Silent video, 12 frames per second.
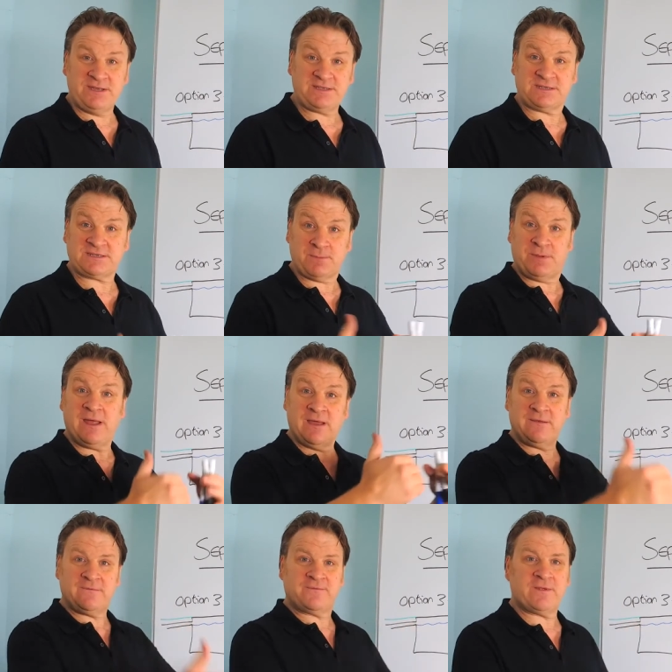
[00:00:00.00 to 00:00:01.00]
to supply
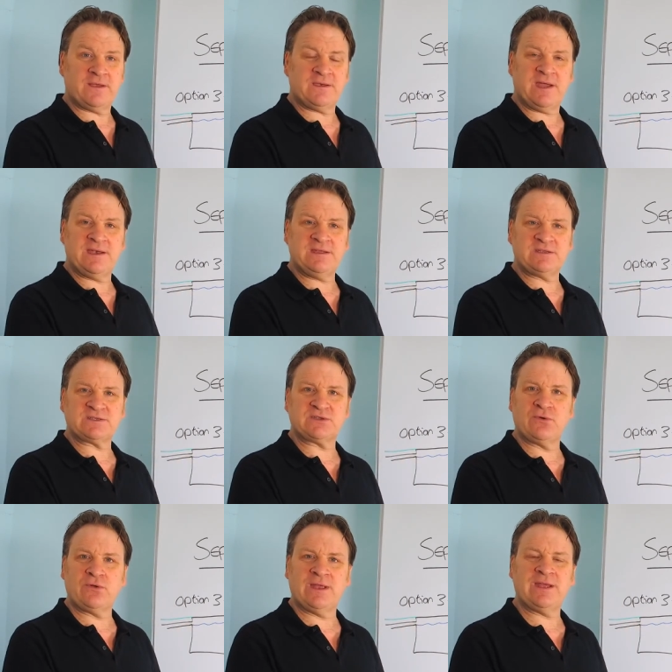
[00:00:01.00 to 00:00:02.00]
and, and, and
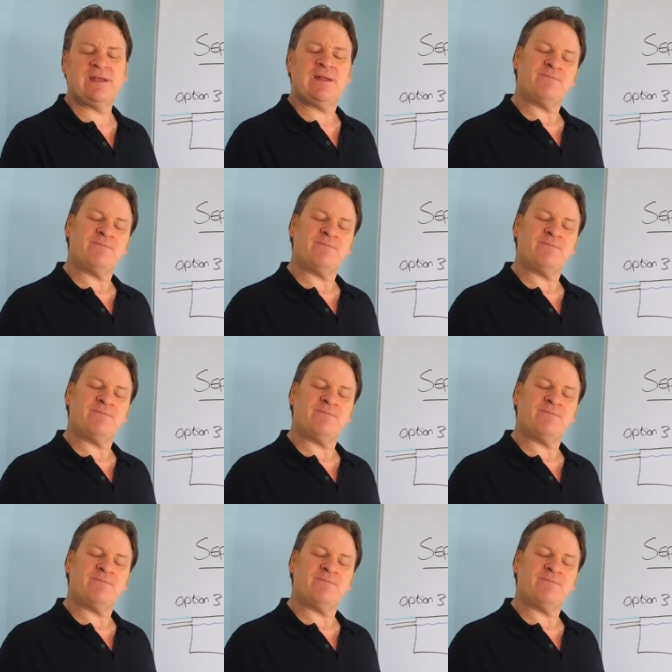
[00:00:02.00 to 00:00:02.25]
install it.